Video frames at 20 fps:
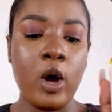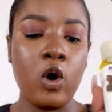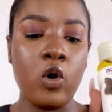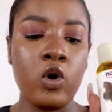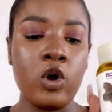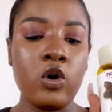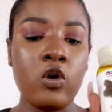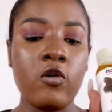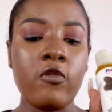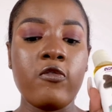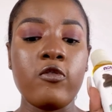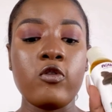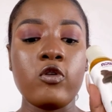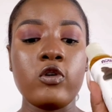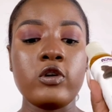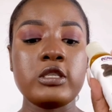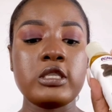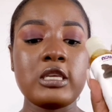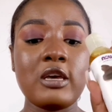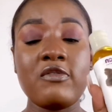Oil
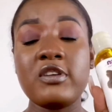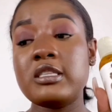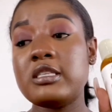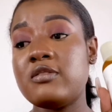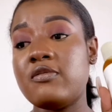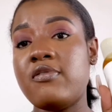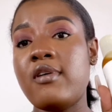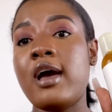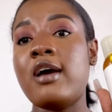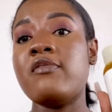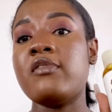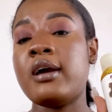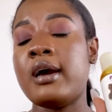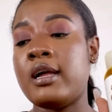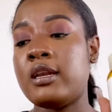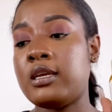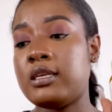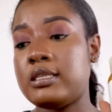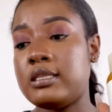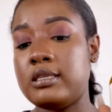for 75
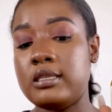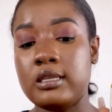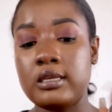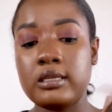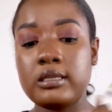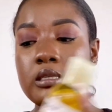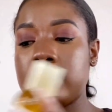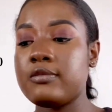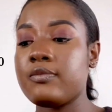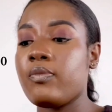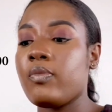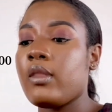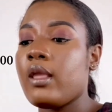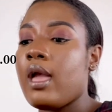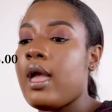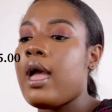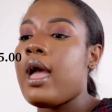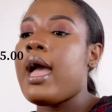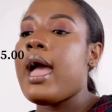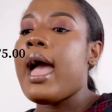Ghana cedis,
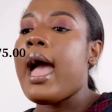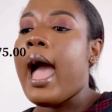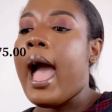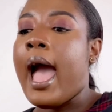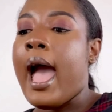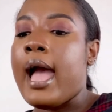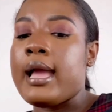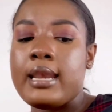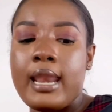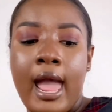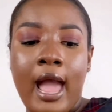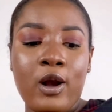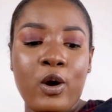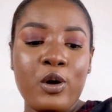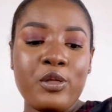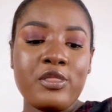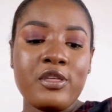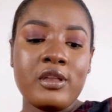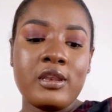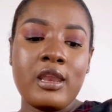and I
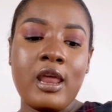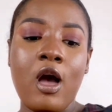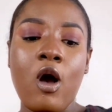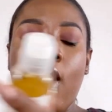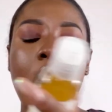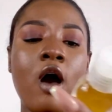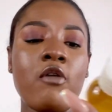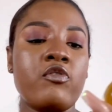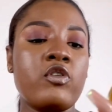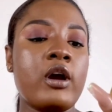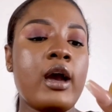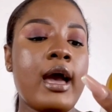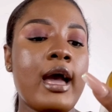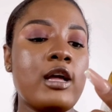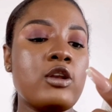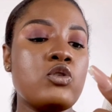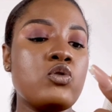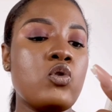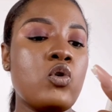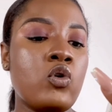got the Now
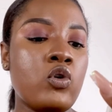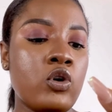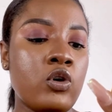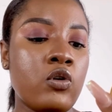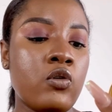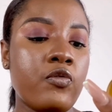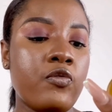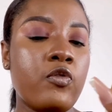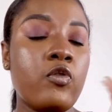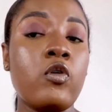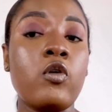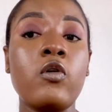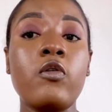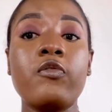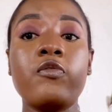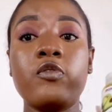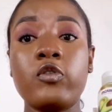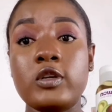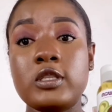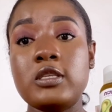Avocado Oil for
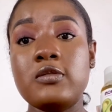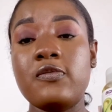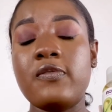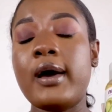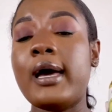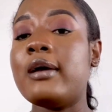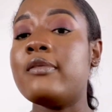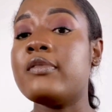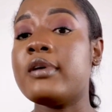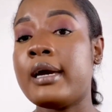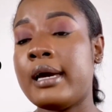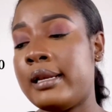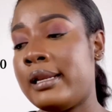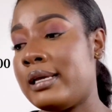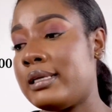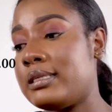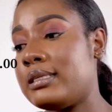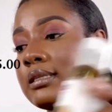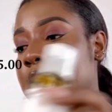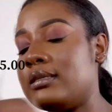45 Ghana
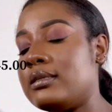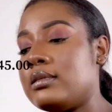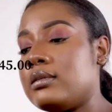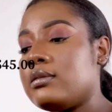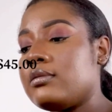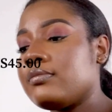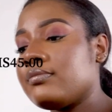cedis.